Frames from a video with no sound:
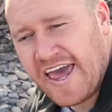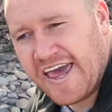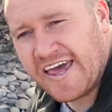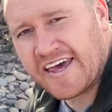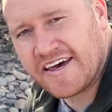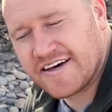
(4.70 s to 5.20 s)

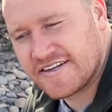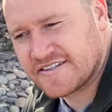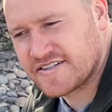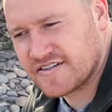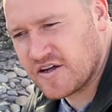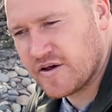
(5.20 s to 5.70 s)
and
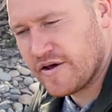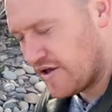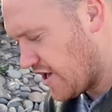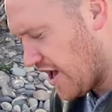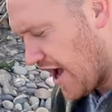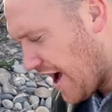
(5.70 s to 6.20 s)

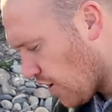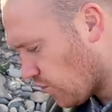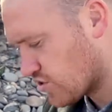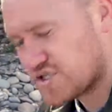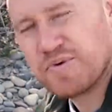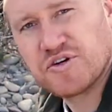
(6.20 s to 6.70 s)
how
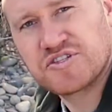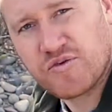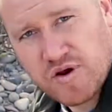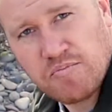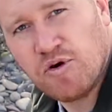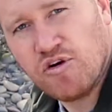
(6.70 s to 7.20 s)
we're supposed to
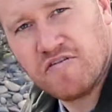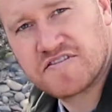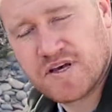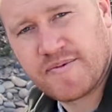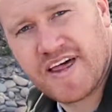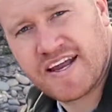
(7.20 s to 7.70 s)
remove
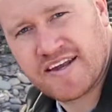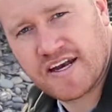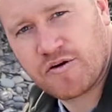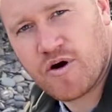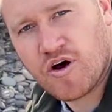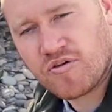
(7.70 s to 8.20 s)
some of that dead
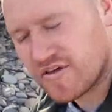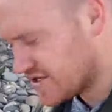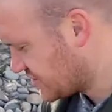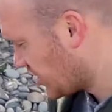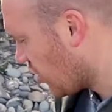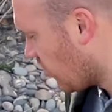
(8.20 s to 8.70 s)

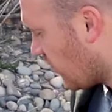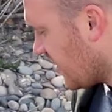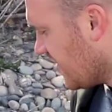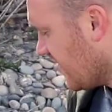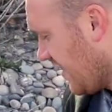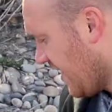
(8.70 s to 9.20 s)
growth. So
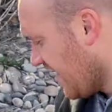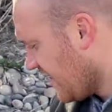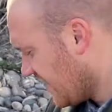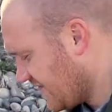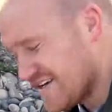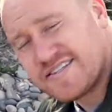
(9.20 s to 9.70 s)

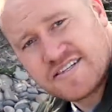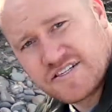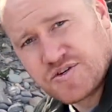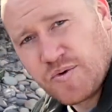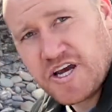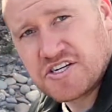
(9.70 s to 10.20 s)
in this
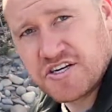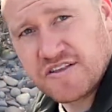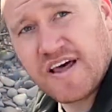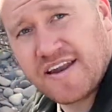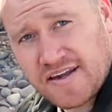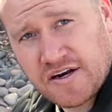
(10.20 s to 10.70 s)
situation,
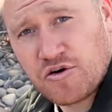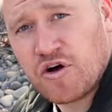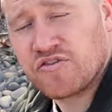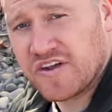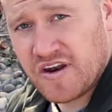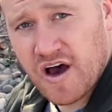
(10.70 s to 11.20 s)
that dead
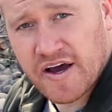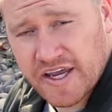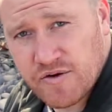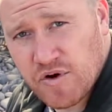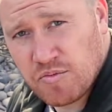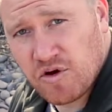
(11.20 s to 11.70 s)
growth did not
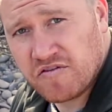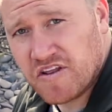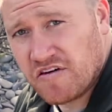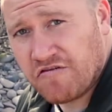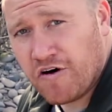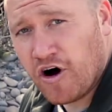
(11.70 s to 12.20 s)
get removed
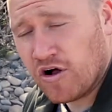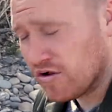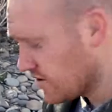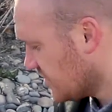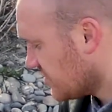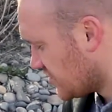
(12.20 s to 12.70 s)
in the fall.
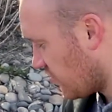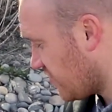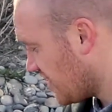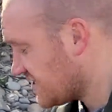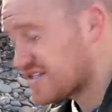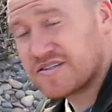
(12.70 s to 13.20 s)
So
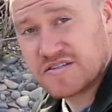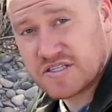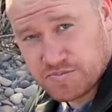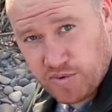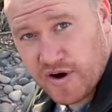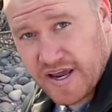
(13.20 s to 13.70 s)
this
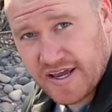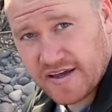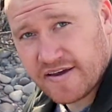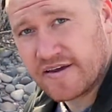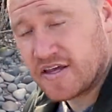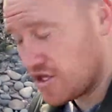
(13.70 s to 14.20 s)

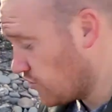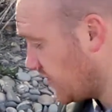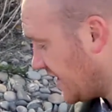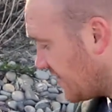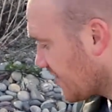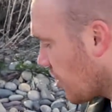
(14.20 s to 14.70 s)
spring, you
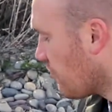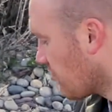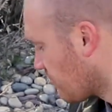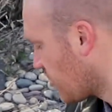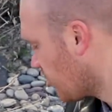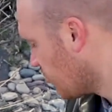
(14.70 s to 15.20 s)
need to go
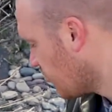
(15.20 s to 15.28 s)
through